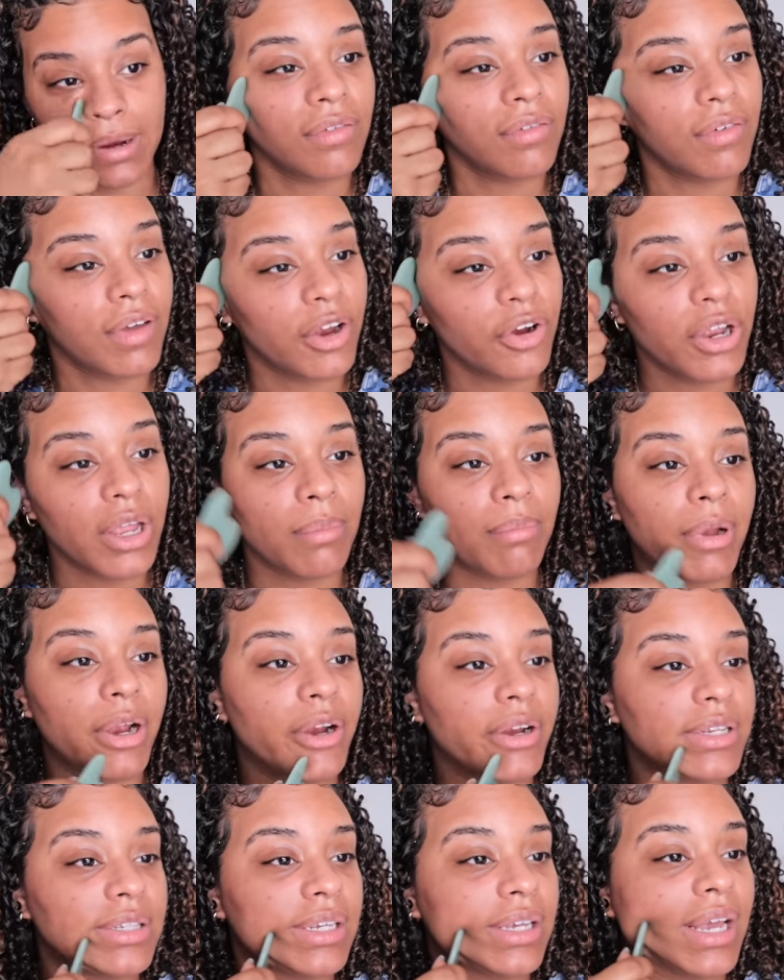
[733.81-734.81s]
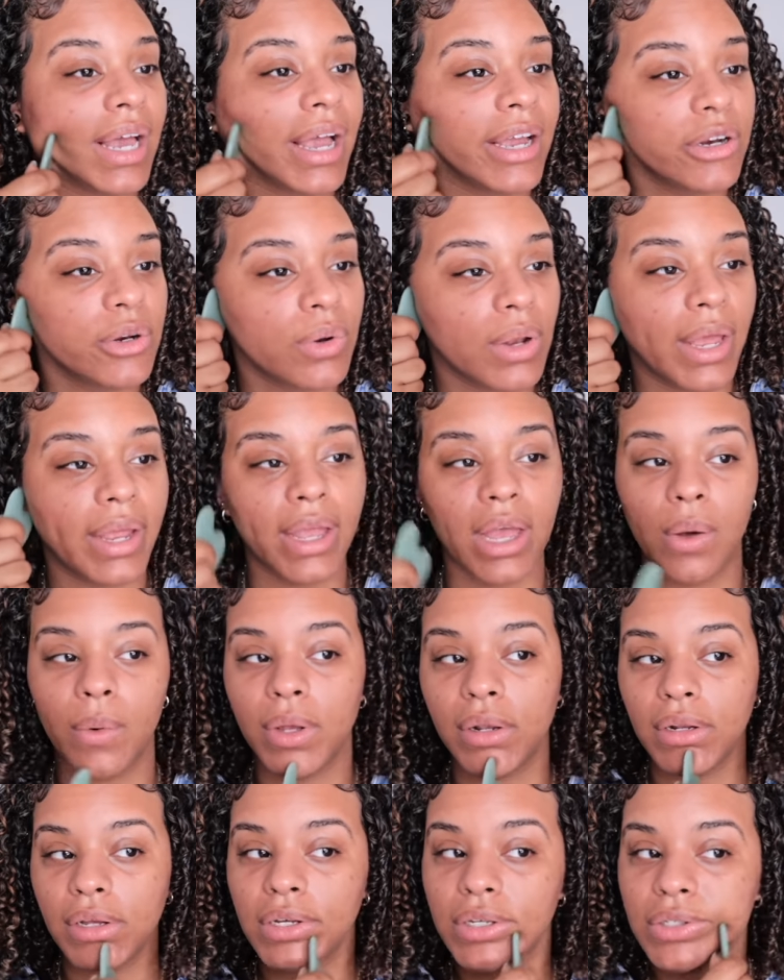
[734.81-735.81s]
Very embarrassing. I don't like how
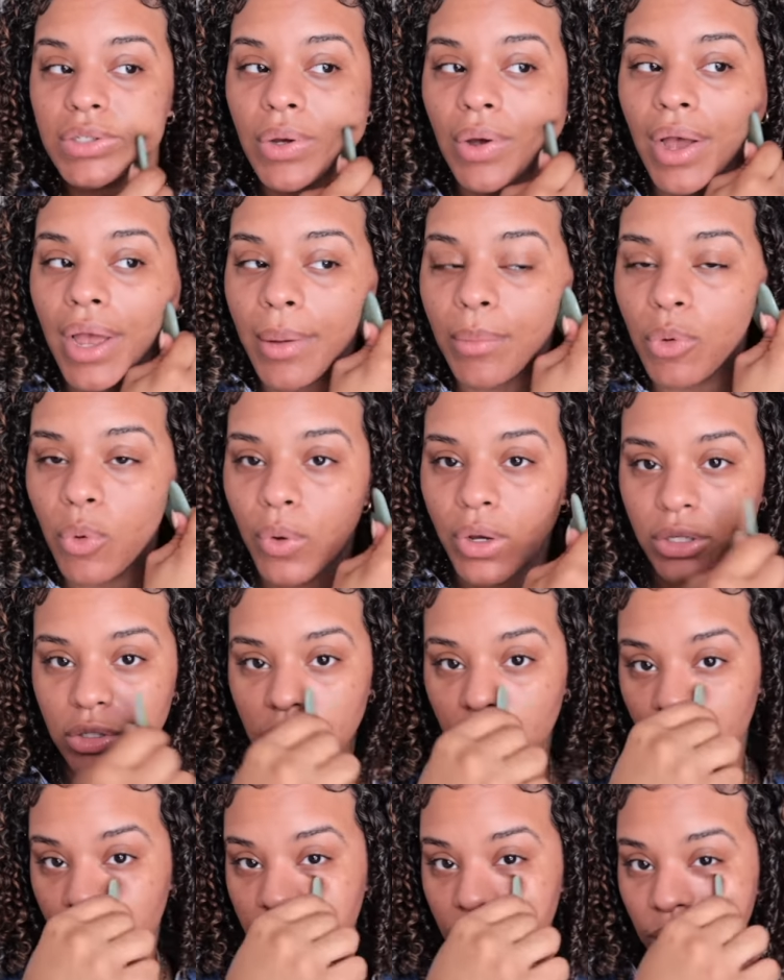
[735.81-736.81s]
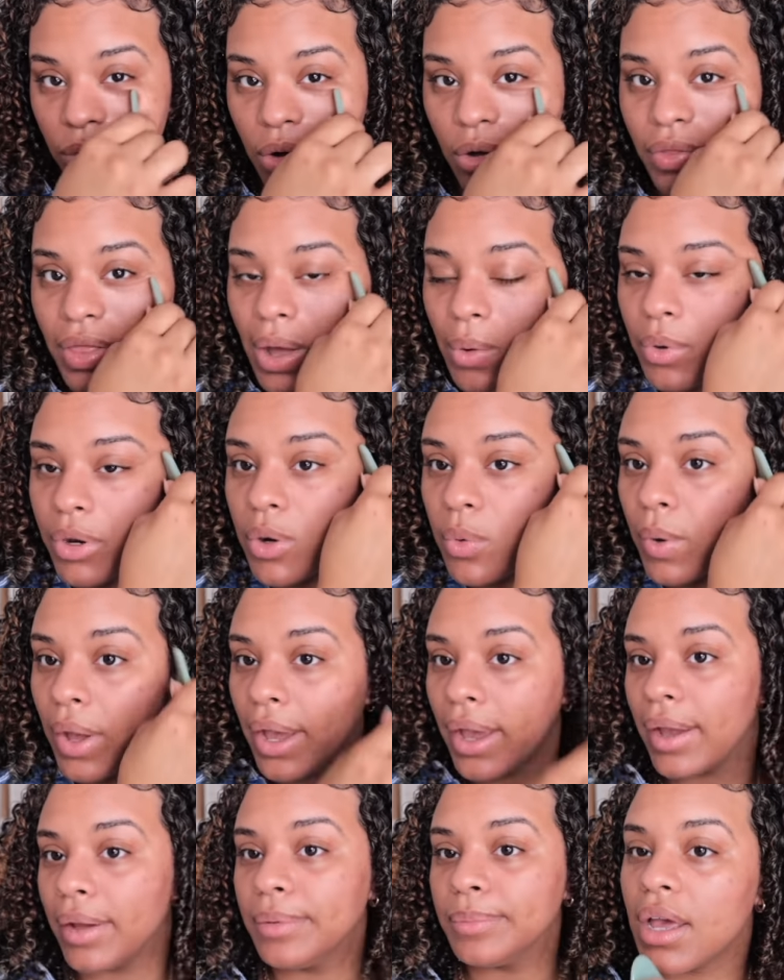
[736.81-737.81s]
it looks. So I'm going to throw that one
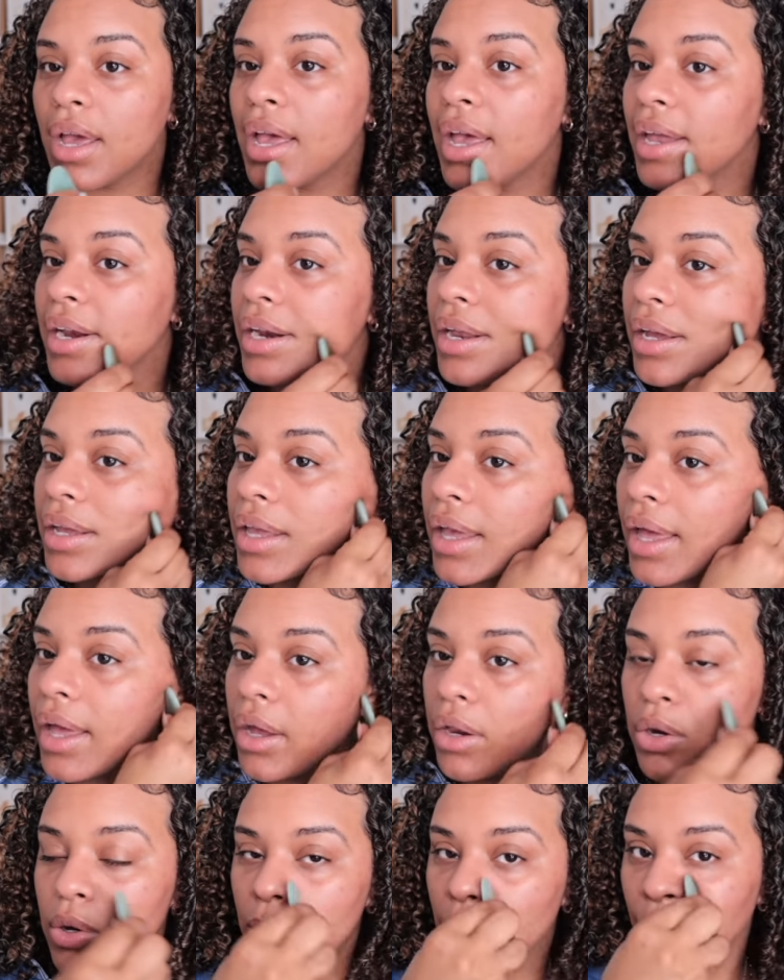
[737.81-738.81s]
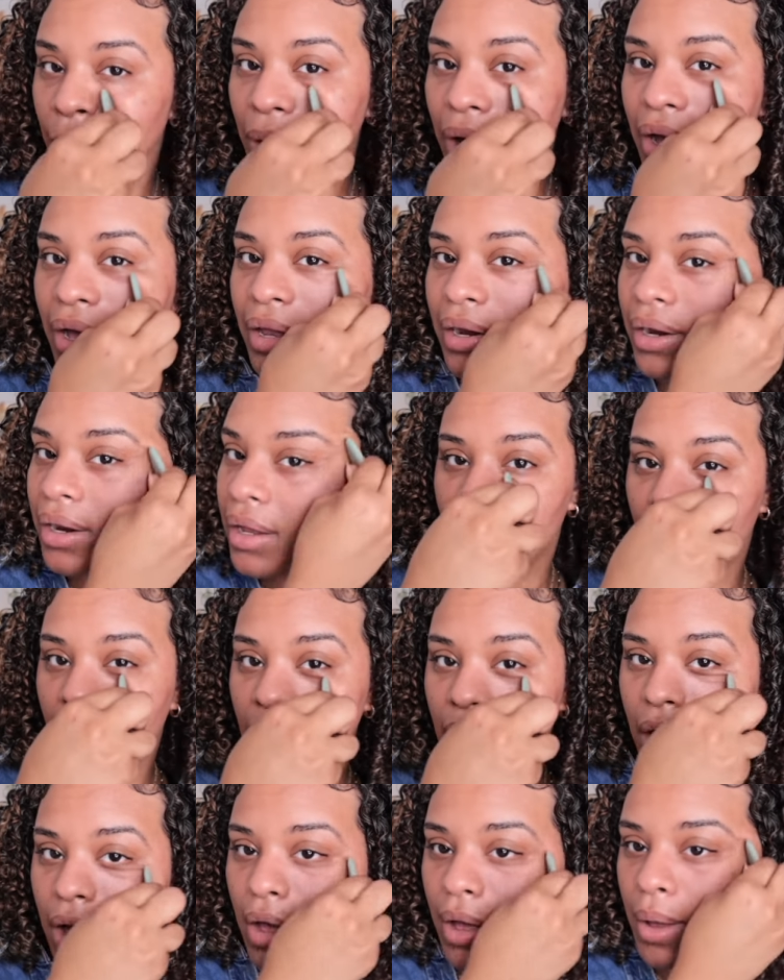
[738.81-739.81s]
away and get a new one
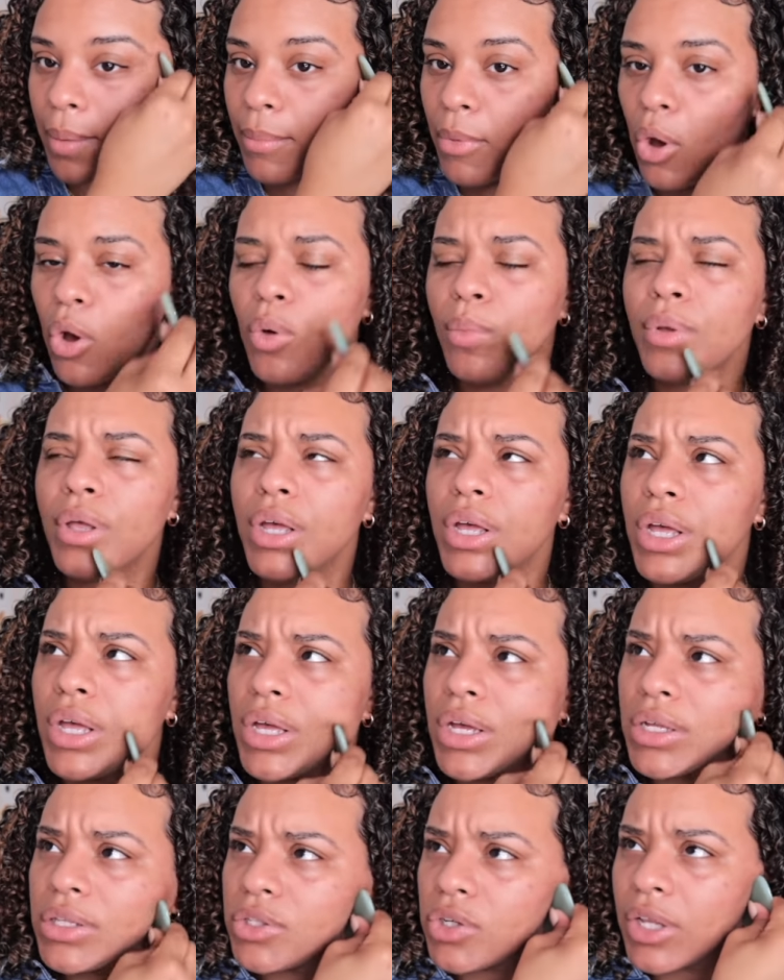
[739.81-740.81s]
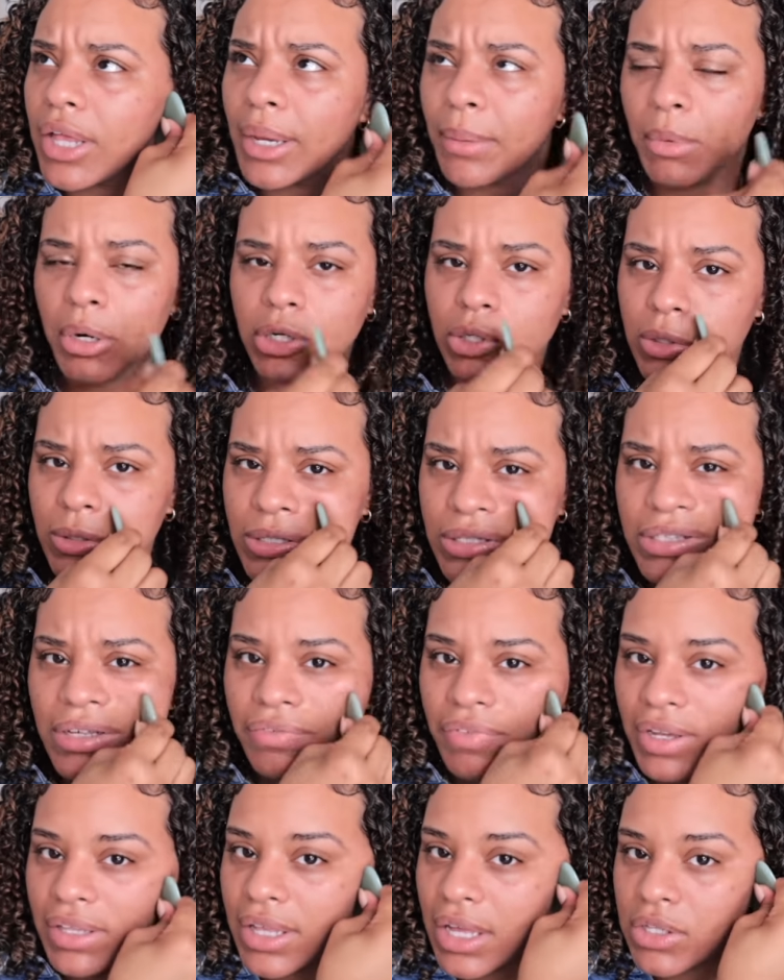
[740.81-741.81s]
from Home Goods or like Marshall's and
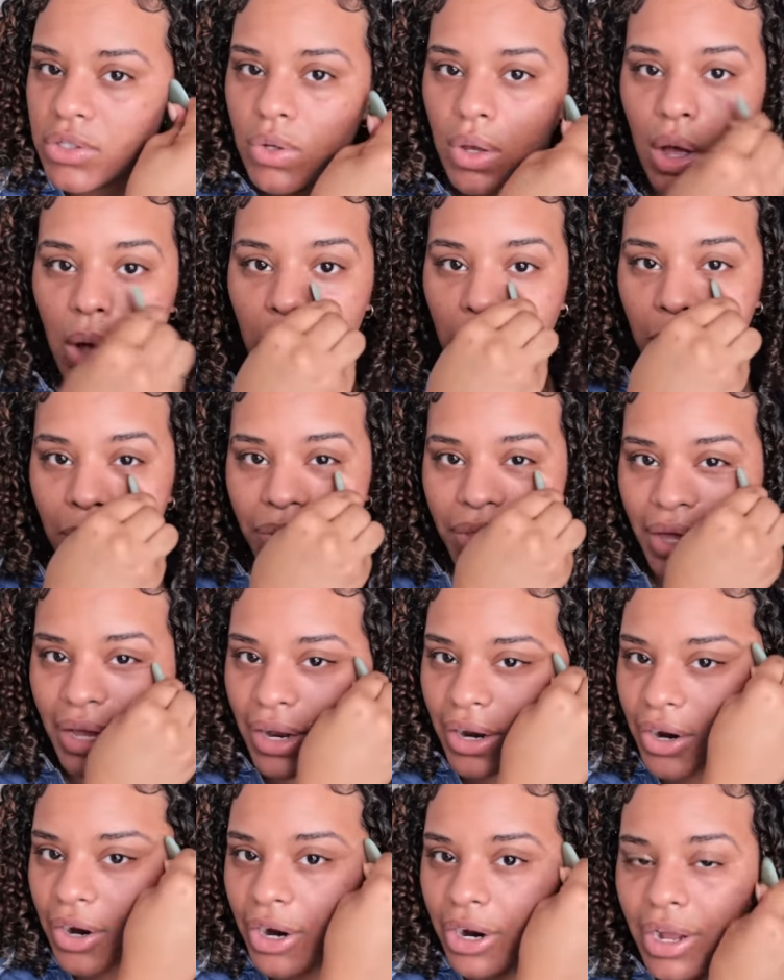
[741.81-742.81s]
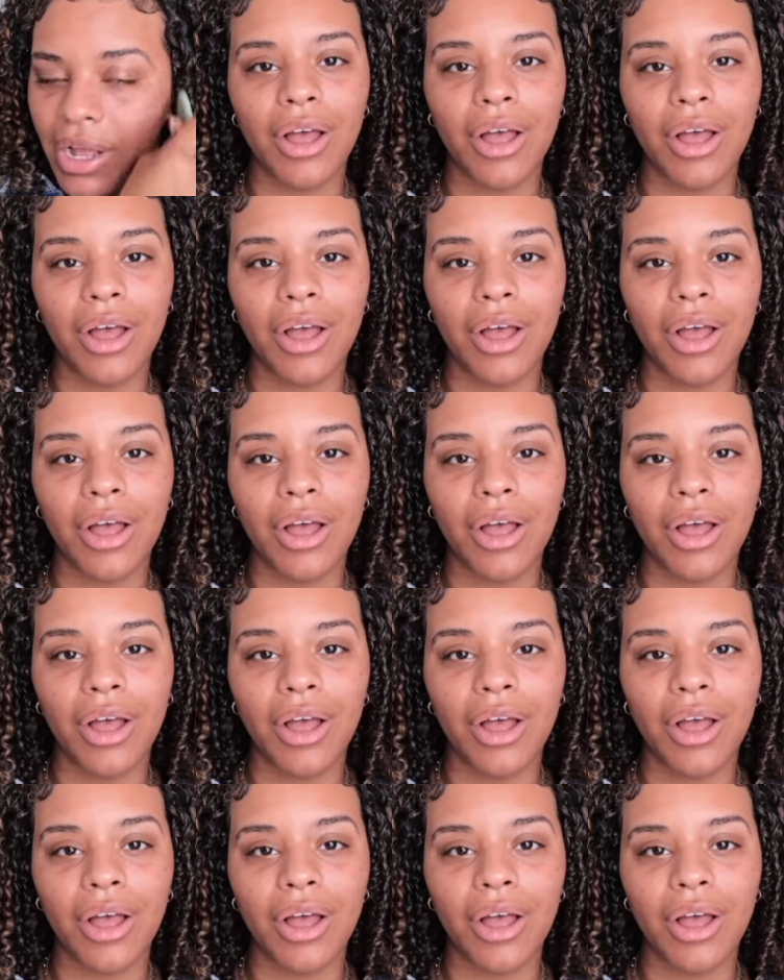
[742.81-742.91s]
stuff like that. So I'll go there.